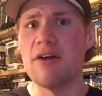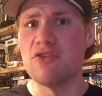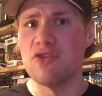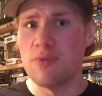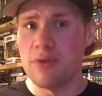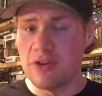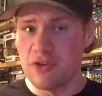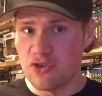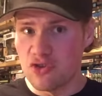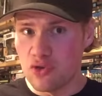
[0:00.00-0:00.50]

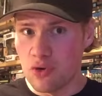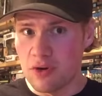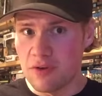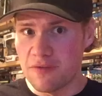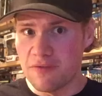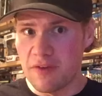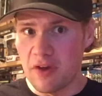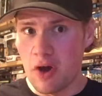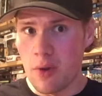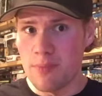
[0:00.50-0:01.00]
doing short
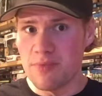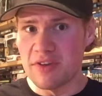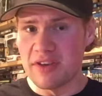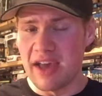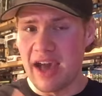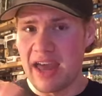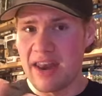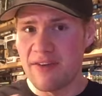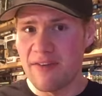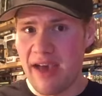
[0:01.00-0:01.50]
films and
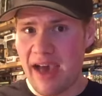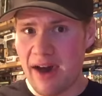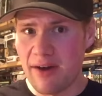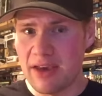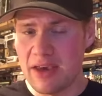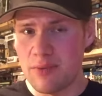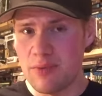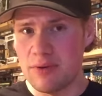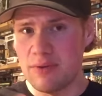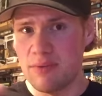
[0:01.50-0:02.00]
kind of how
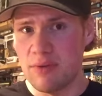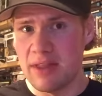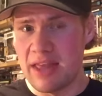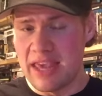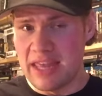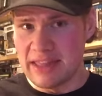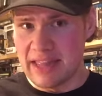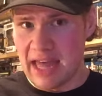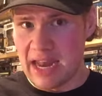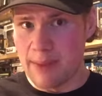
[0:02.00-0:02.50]

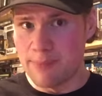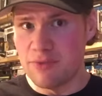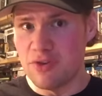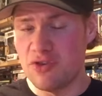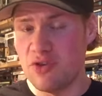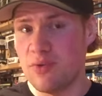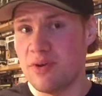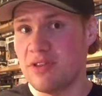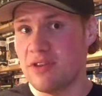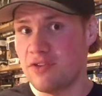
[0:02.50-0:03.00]
he led up to
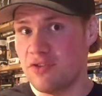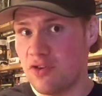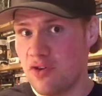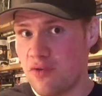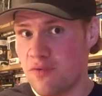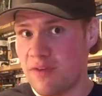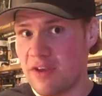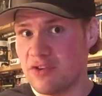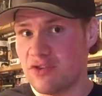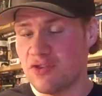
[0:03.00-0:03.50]
doing the two
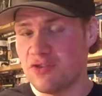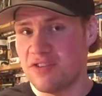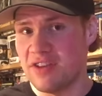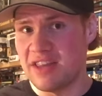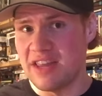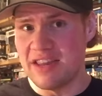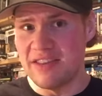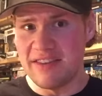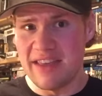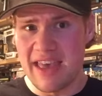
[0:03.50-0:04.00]
features
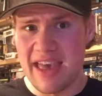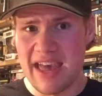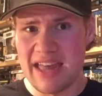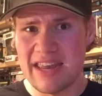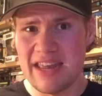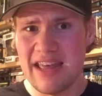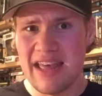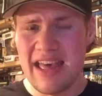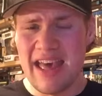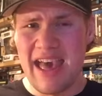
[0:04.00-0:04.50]
that he
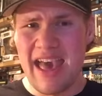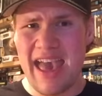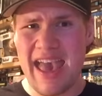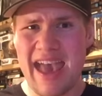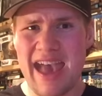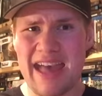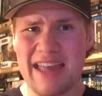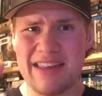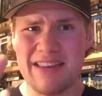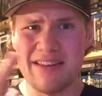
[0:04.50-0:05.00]
did,
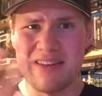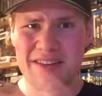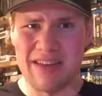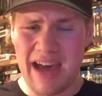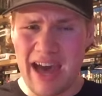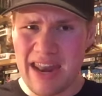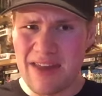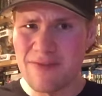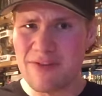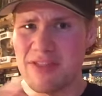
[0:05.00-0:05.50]
and
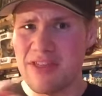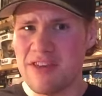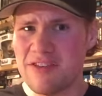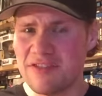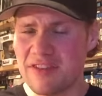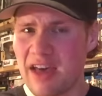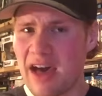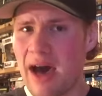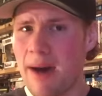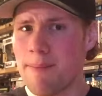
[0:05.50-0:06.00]
kind of with
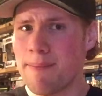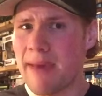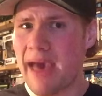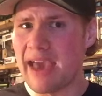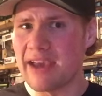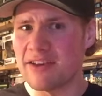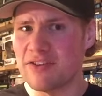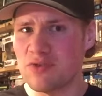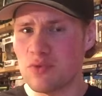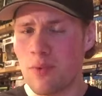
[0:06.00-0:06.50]
his
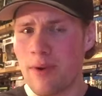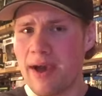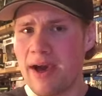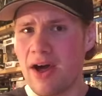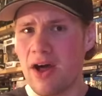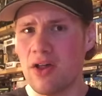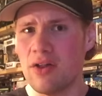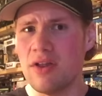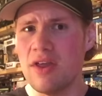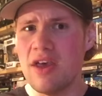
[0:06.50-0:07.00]
comeback as
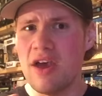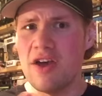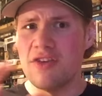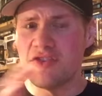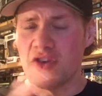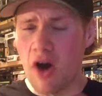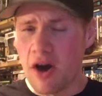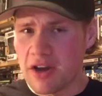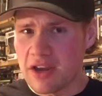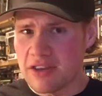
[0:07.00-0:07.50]
well,
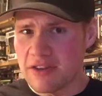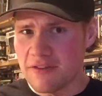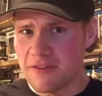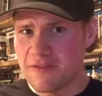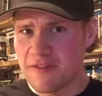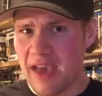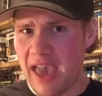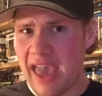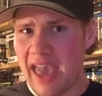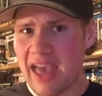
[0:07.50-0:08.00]
talking to
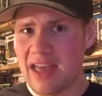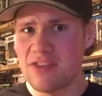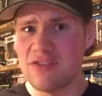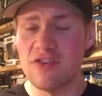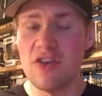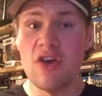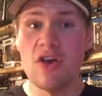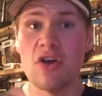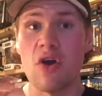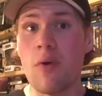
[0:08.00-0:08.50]

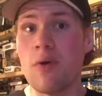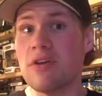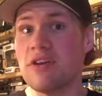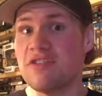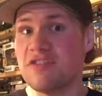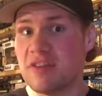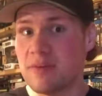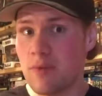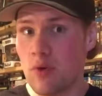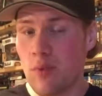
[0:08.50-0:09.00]
fans, going to
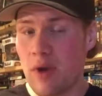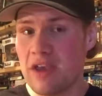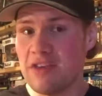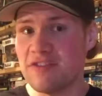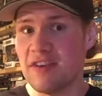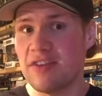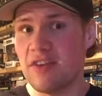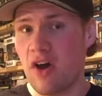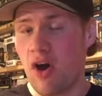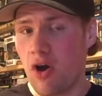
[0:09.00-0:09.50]
Cinema
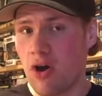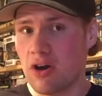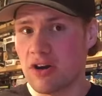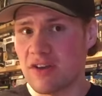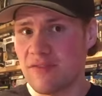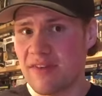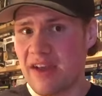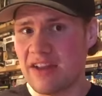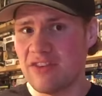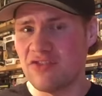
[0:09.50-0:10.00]
Wasteland, the horror
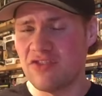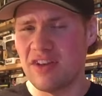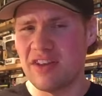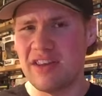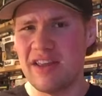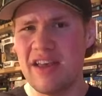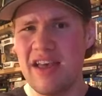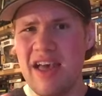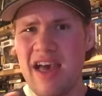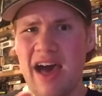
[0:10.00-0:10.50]

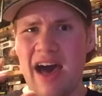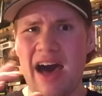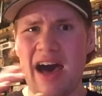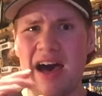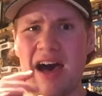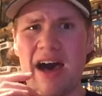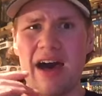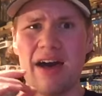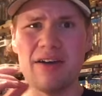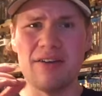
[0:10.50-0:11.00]
convention,
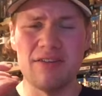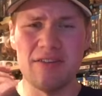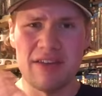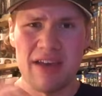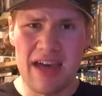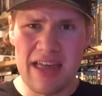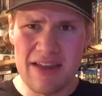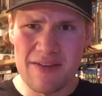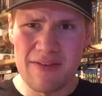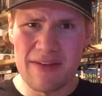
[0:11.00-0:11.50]

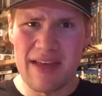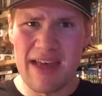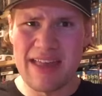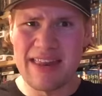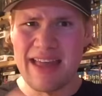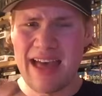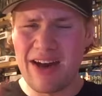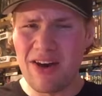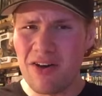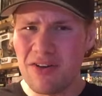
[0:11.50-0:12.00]
kind of,
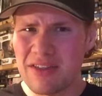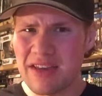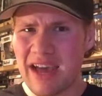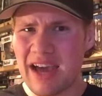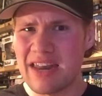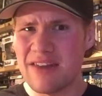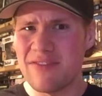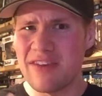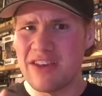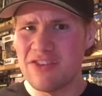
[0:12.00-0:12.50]
and all the
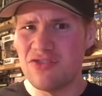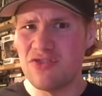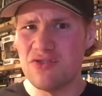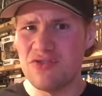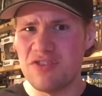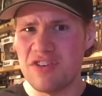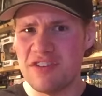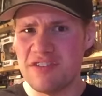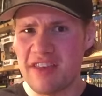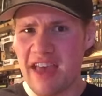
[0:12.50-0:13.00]
kind of
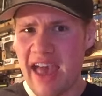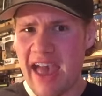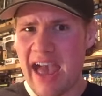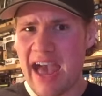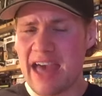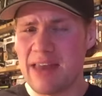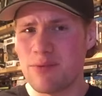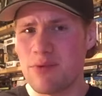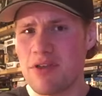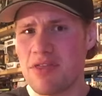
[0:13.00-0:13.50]
issues he's
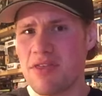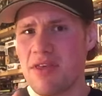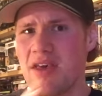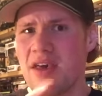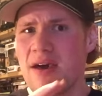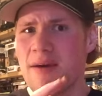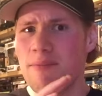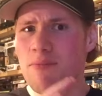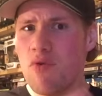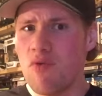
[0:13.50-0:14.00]
had with
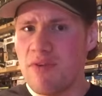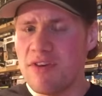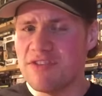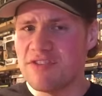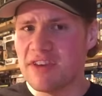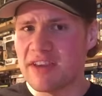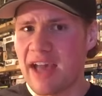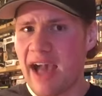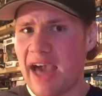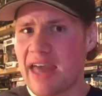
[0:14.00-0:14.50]
movies
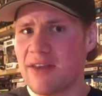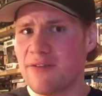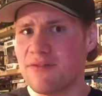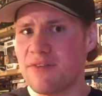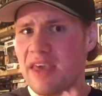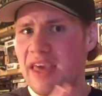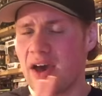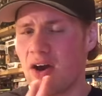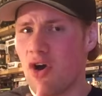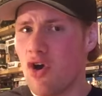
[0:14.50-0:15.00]
that kind of
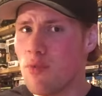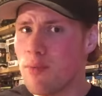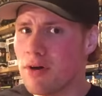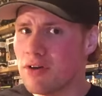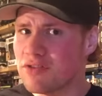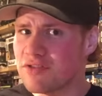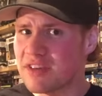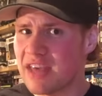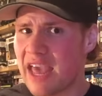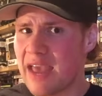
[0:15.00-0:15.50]

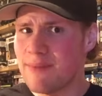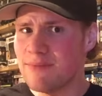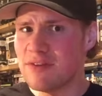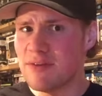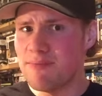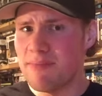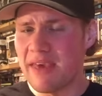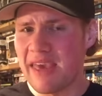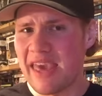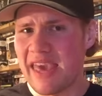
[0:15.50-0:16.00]
almost came
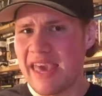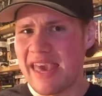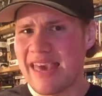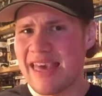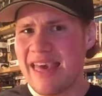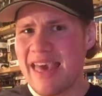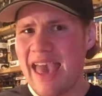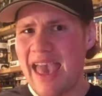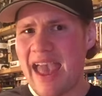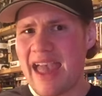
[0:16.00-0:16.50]
to be
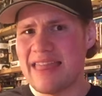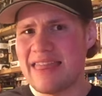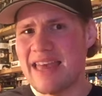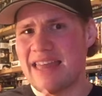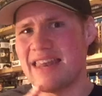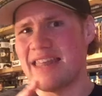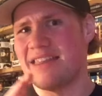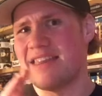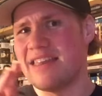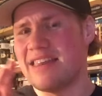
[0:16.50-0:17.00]
and
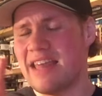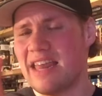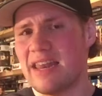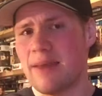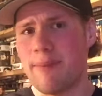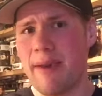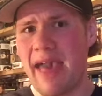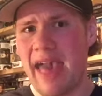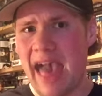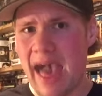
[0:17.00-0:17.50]
then didn't end
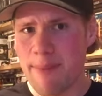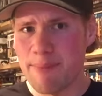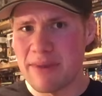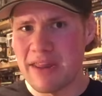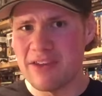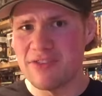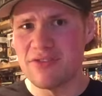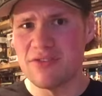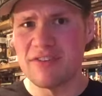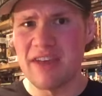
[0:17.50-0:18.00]
up
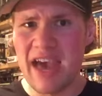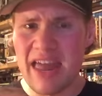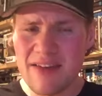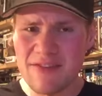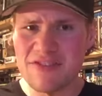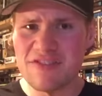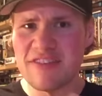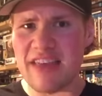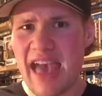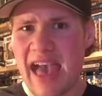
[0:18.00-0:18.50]
happening. So it's kind
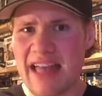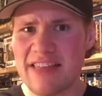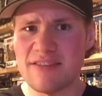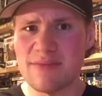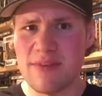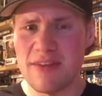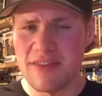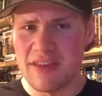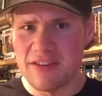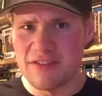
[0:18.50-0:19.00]
of sad,
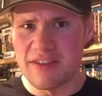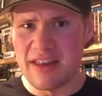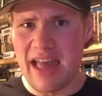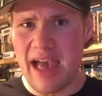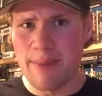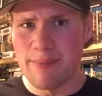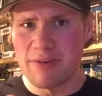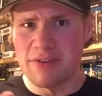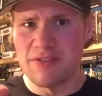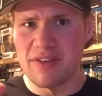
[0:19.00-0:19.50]
some of the things that
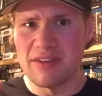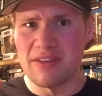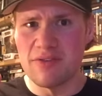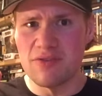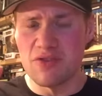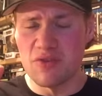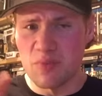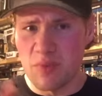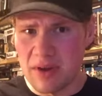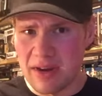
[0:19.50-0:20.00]
happened, because like
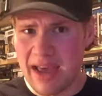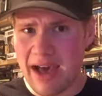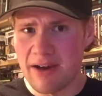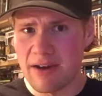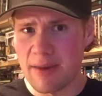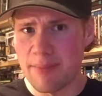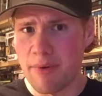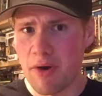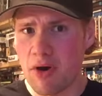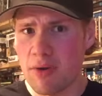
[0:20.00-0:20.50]
there's this one Al
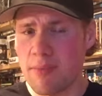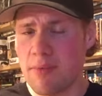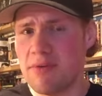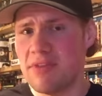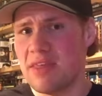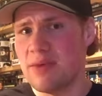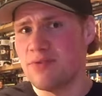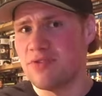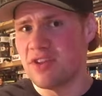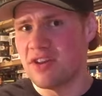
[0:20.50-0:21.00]
Capone movie
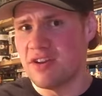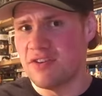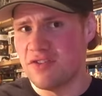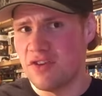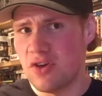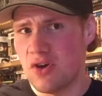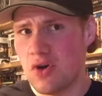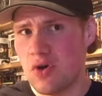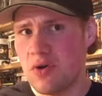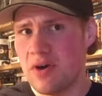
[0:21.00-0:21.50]
that he was going to
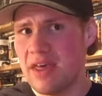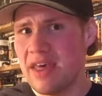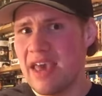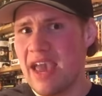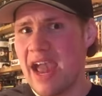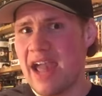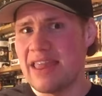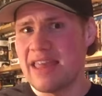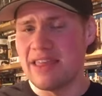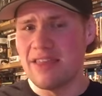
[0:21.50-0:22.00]
do,
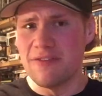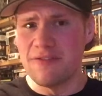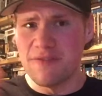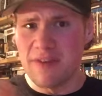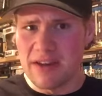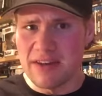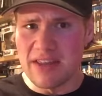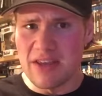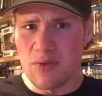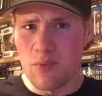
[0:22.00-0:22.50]
and then the
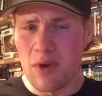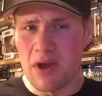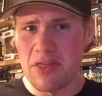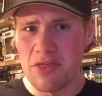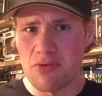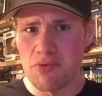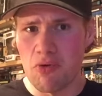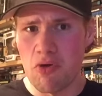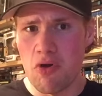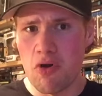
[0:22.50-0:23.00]
funding
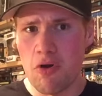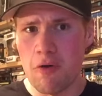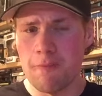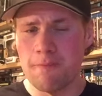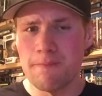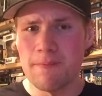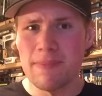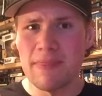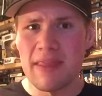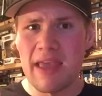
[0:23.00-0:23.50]
went through,
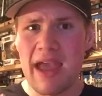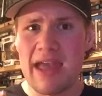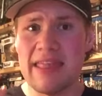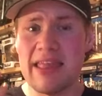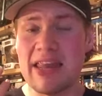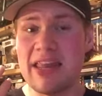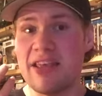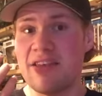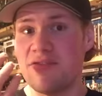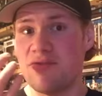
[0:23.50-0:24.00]
and
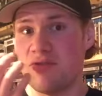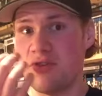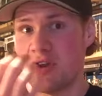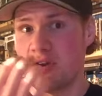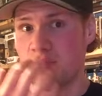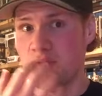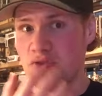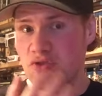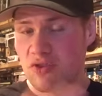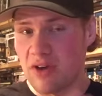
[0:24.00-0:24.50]
then he, you
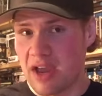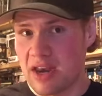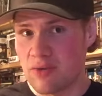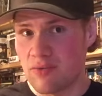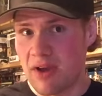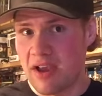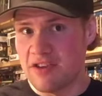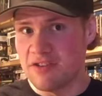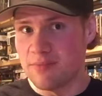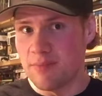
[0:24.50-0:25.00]
know, was trying to
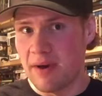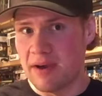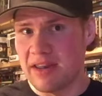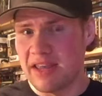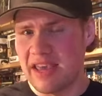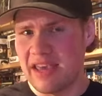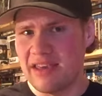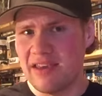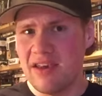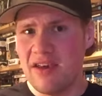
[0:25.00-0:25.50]
raise
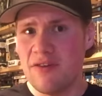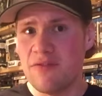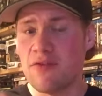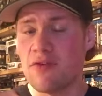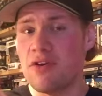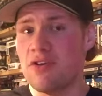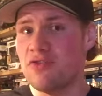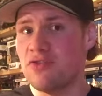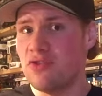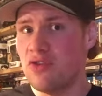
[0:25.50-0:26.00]
money
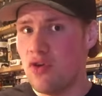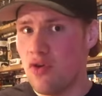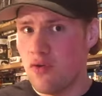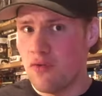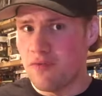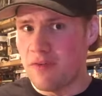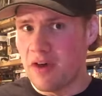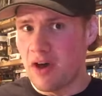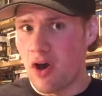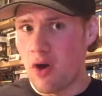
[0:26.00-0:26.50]
for his new
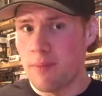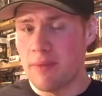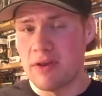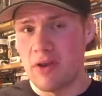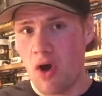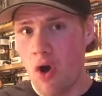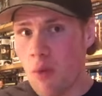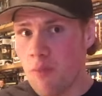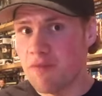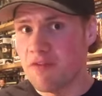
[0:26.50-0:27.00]
film,
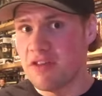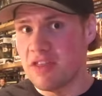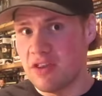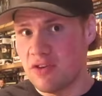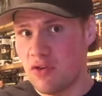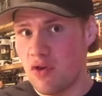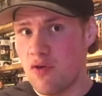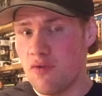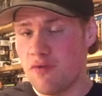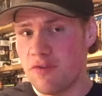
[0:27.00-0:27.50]
and hopefully the
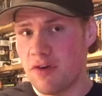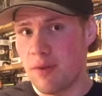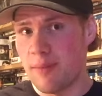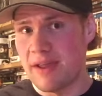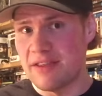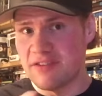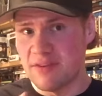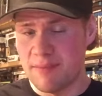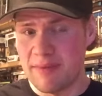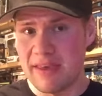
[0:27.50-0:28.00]
new film
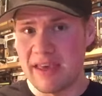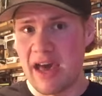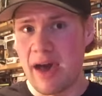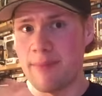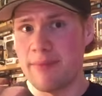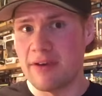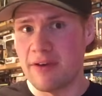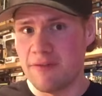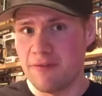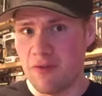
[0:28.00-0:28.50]
ends up
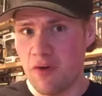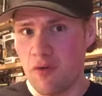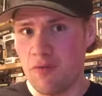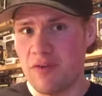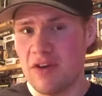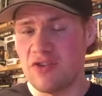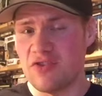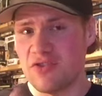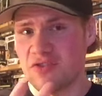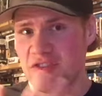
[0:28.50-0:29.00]
becoming a full
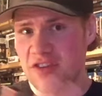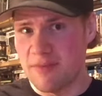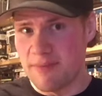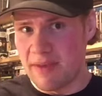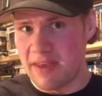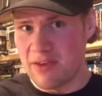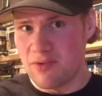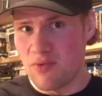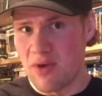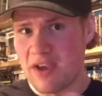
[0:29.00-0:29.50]
feature, because
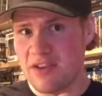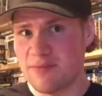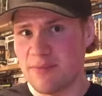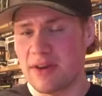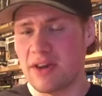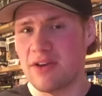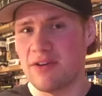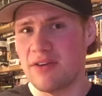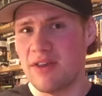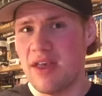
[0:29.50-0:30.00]
he raised
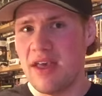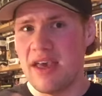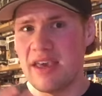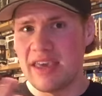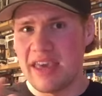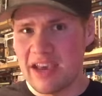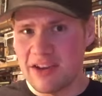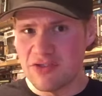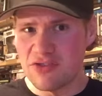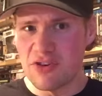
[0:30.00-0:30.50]
money on
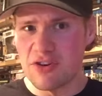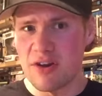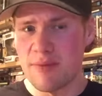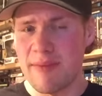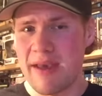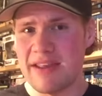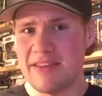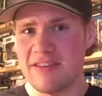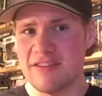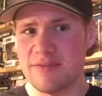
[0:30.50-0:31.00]
Kickstarter to
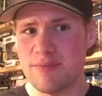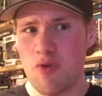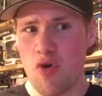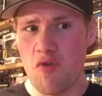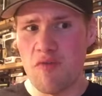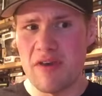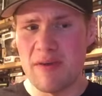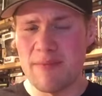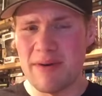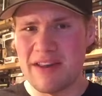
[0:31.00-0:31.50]
make this
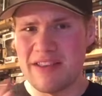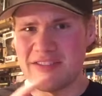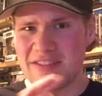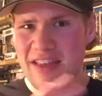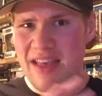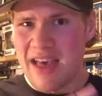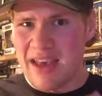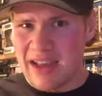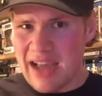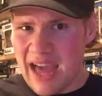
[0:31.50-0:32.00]
movie. But it's
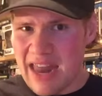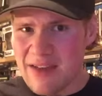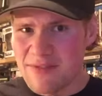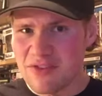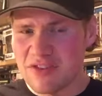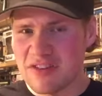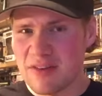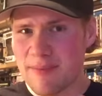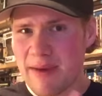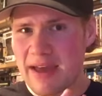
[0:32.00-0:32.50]
kind of
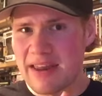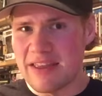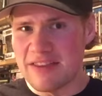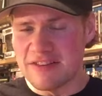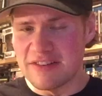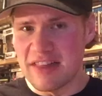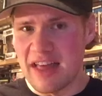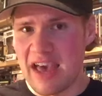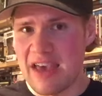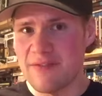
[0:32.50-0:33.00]
just about
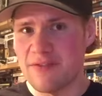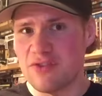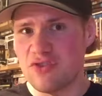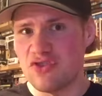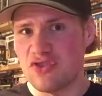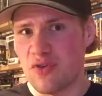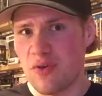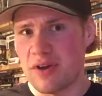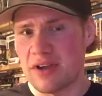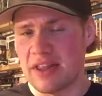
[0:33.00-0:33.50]
his life and
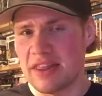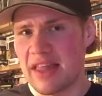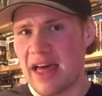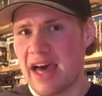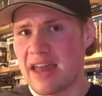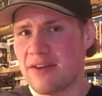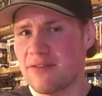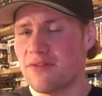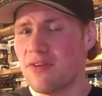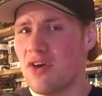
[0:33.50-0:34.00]
showing a
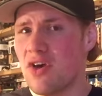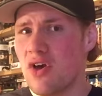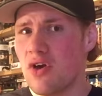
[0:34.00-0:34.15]
lot of,